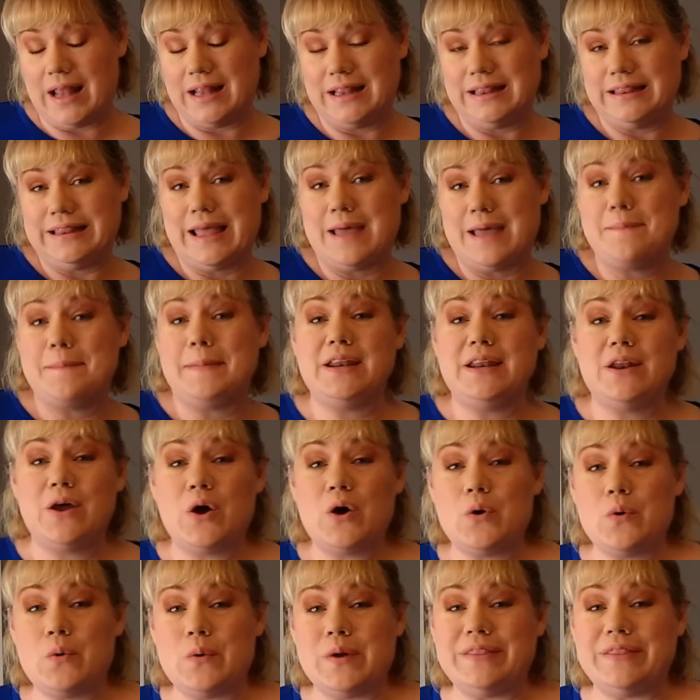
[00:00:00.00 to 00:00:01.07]
let me
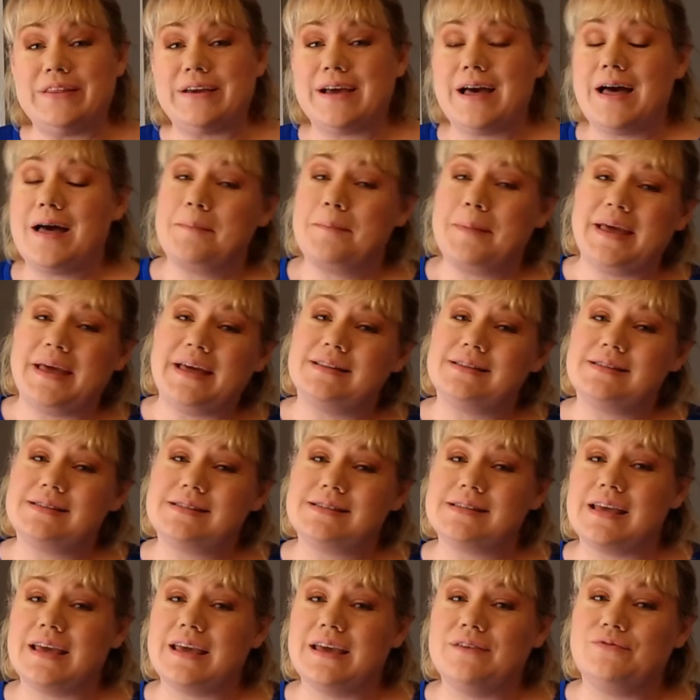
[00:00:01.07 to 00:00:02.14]
know in the
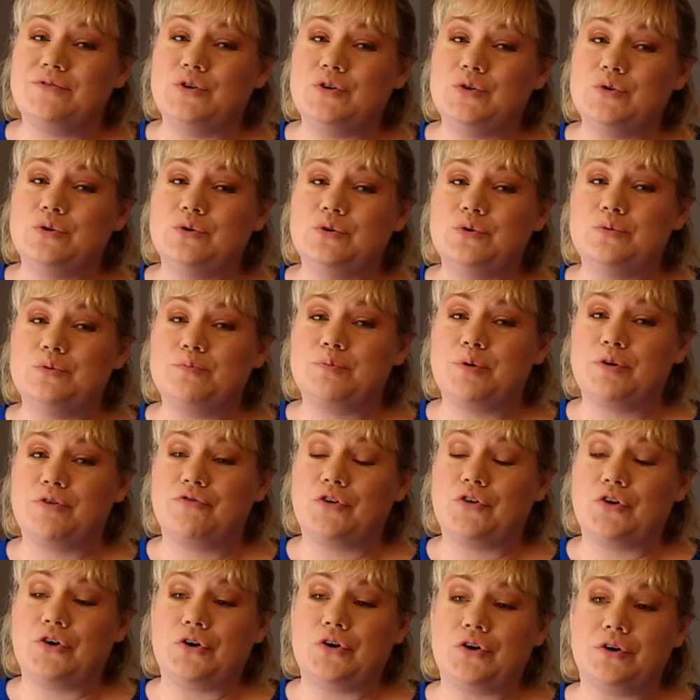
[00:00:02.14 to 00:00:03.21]
comments if you
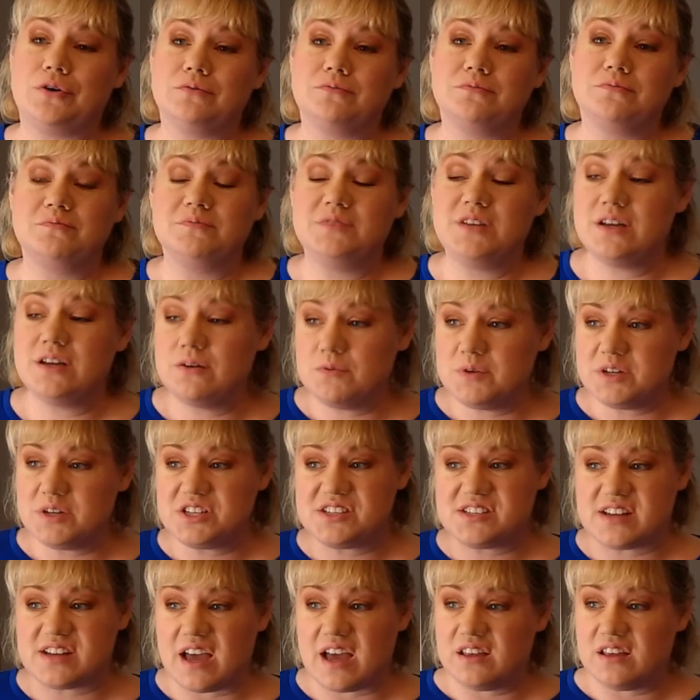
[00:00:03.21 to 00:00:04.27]
prefer, you know, which
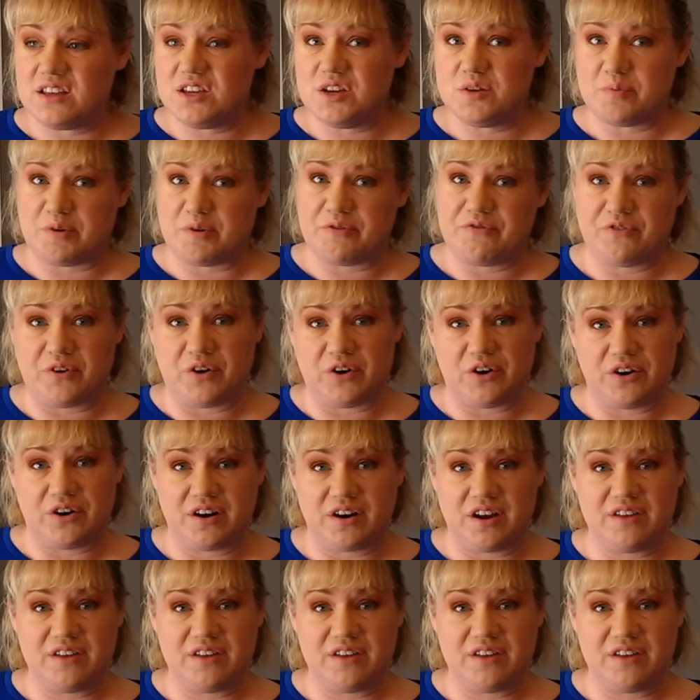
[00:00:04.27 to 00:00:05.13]
style you prefer.